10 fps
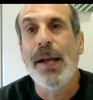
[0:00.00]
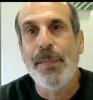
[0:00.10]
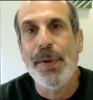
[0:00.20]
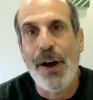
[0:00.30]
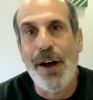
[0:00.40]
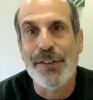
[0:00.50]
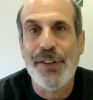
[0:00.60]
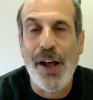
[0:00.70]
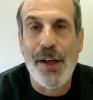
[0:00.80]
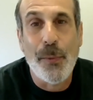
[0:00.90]

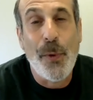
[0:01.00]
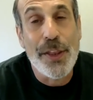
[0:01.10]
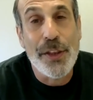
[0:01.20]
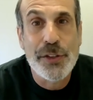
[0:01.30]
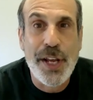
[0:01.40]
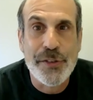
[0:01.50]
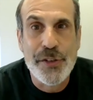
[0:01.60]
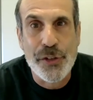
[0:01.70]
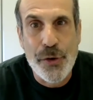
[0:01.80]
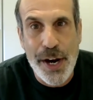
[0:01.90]
because the way the
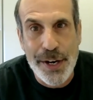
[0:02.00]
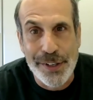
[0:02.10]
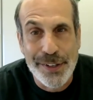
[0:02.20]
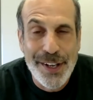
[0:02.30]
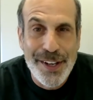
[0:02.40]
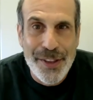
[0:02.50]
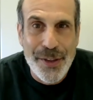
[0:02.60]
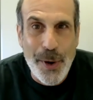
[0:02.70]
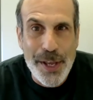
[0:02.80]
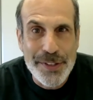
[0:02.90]
test is graded.
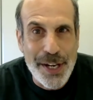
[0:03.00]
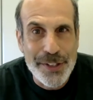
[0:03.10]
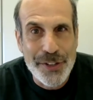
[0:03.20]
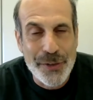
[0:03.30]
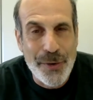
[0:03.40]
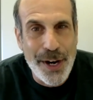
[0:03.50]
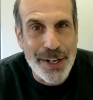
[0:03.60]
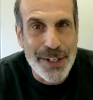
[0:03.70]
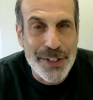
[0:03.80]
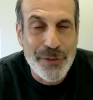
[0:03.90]
The way the test is
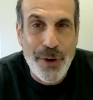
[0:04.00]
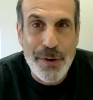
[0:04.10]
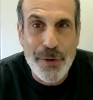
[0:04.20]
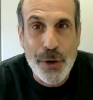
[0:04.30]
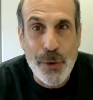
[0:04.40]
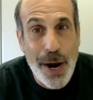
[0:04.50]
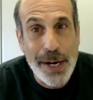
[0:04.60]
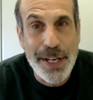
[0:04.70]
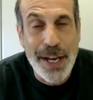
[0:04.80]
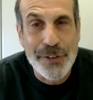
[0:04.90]
graded is for every
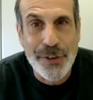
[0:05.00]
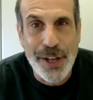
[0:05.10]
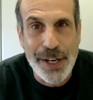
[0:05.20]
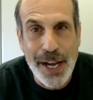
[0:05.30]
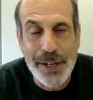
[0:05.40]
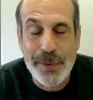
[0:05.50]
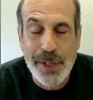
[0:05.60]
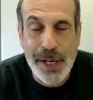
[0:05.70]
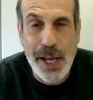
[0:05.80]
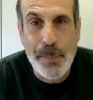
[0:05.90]
correct answer they get,
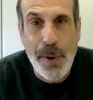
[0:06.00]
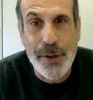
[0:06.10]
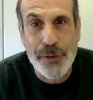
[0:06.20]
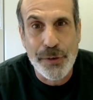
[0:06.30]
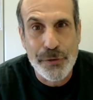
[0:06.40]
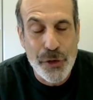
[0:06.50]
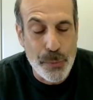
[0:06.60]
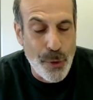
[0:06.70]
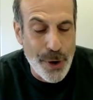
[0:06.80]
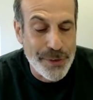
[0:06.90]
you get positive
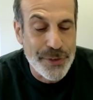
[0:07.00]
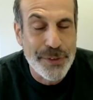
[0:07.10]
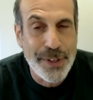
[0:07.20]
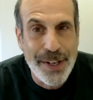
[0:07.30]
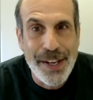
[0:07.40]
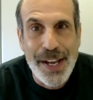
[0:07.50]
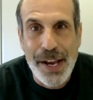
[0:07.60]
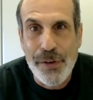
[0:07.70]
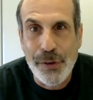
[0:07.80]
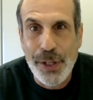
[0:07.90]
2 points.
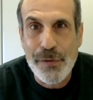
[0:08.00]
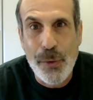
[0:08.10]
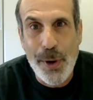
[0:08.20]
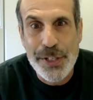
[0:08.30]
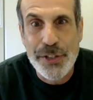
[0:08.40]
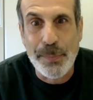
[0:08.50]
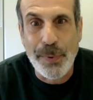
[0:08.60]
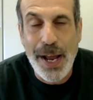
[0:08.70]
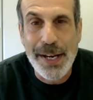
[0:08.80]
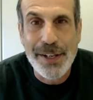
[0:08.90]
If you leave a question
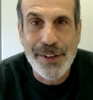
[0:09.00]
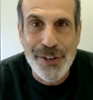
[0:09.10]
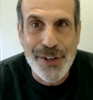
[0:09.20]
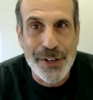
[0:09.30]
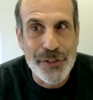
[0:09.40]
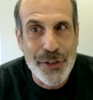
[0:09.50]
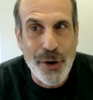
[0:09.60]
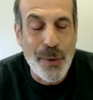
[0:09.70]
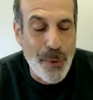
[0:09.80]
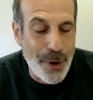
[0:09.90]
blank, you get
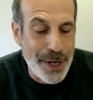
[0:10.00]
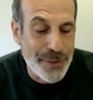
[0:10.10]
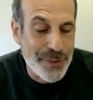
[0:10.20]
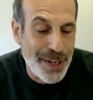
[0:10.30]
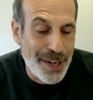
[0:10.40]
0 points.